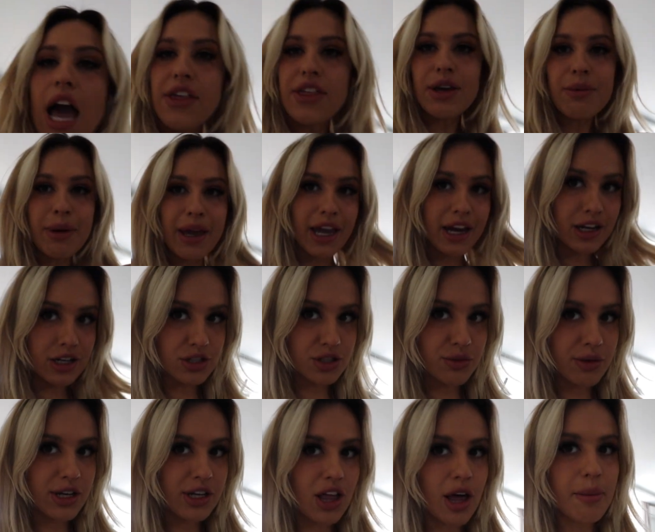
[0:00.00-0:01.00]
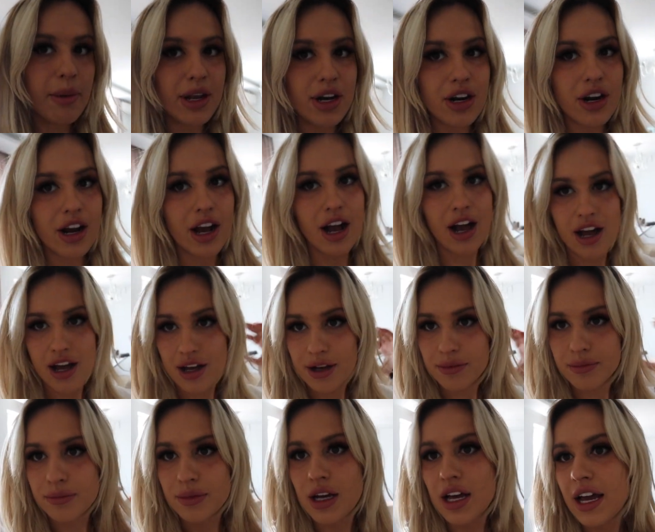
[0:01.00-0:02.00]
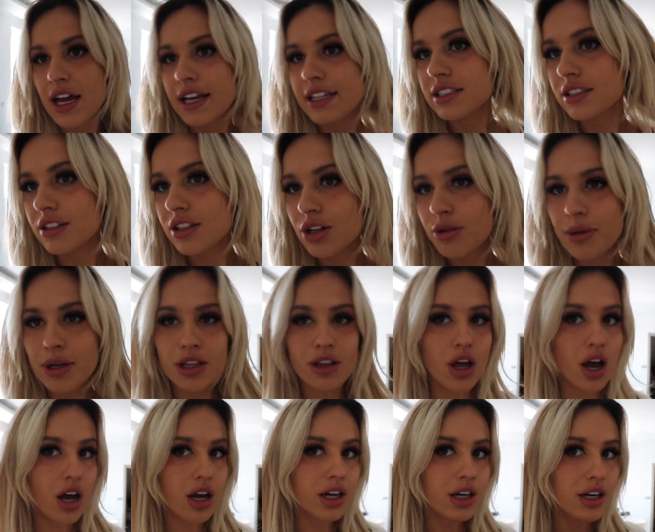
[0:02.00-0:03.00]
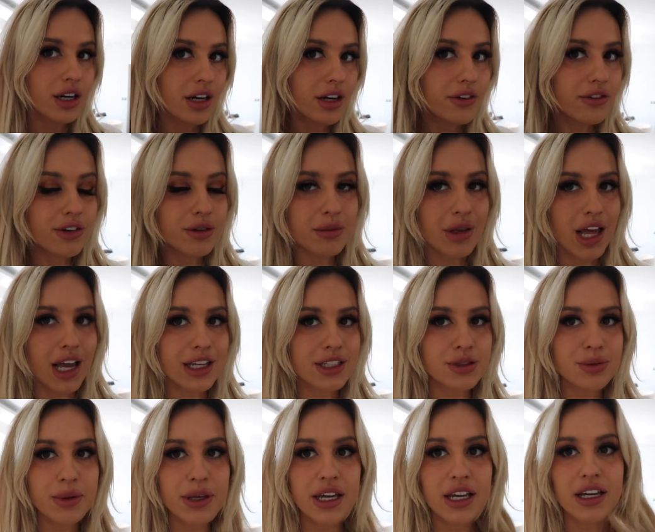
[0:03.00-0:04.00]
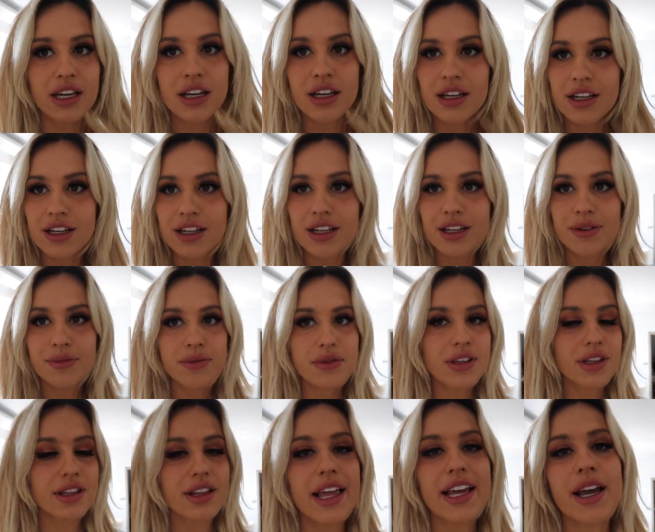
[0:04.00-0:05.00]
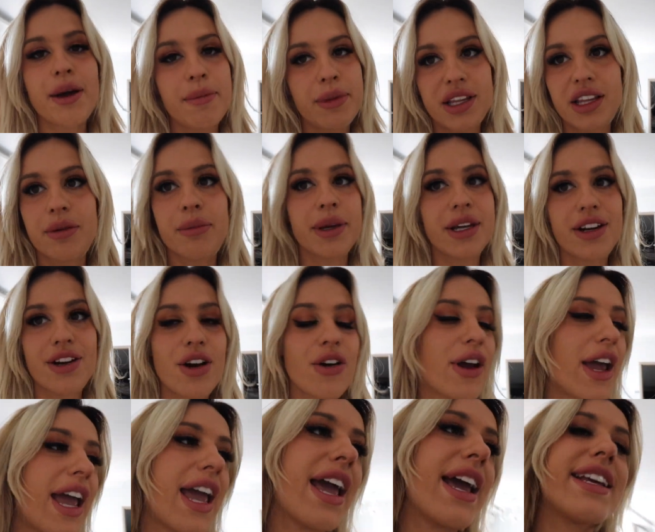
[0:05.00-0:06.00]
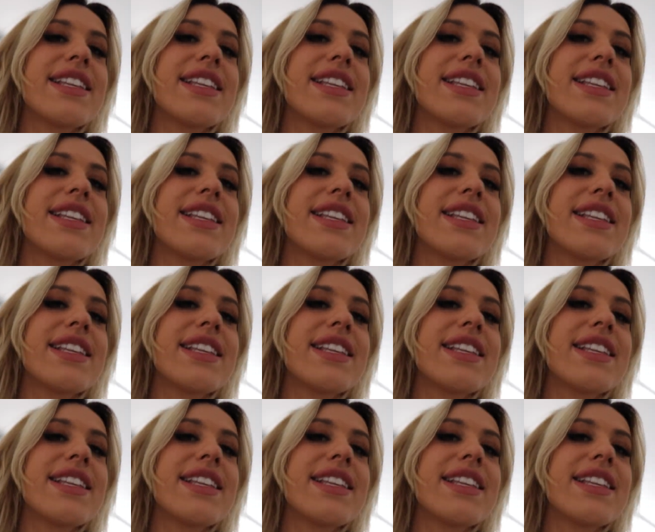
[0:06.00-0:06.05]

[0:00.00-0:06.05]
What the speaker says: I think my hair is doing a lot better. It's a little bit longer from last week, like a millimeter, okay?